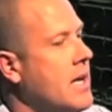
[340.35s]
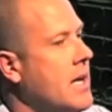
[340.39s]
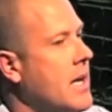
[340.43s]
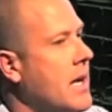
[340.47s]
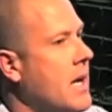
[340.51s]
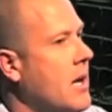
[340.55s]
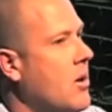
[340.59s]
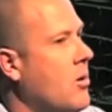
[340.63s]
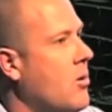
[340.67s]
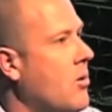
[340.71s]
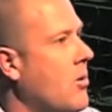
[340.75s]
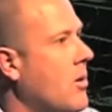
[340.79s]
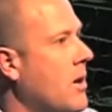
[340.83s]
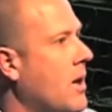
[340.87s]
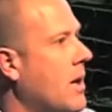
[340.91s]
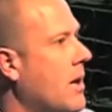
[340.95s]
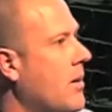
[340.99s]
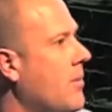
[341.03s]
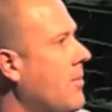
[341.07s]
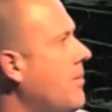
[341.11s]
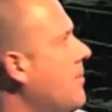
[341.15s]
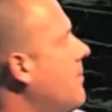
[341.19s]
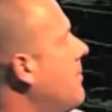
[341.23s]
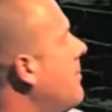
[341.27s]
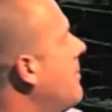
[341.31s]
Now,
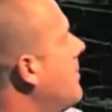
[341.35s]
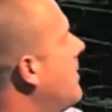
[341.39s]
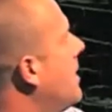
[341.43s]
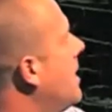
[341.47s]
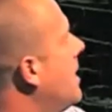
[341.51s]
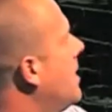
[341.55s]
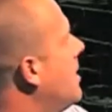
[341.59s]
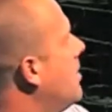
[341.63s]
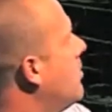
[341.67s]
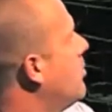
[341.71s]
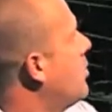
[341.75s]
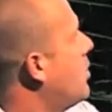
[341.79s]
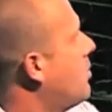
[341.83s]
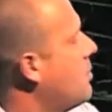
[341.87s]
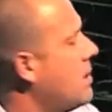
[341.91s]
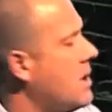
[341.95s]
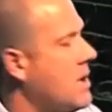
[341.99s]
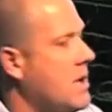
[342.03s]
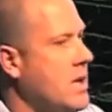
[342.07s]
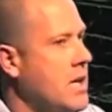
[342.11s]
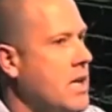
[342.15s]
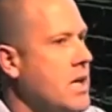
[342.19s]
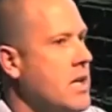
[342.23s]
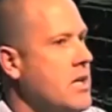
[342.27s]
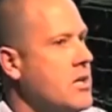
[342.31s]
probably
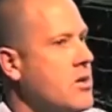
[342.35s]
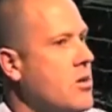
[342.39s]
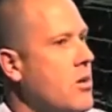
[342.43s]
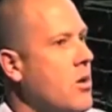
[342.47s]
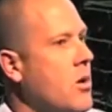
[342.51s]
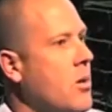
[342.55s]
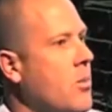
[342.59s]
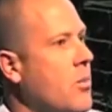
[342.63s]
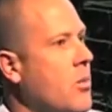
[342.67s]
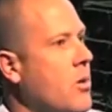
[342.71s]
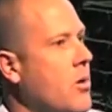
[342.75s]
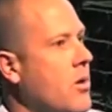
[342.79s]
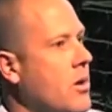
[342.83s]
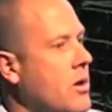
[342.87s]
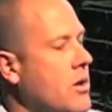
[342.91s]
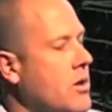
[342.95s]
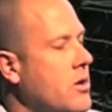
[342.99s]
in years gone by,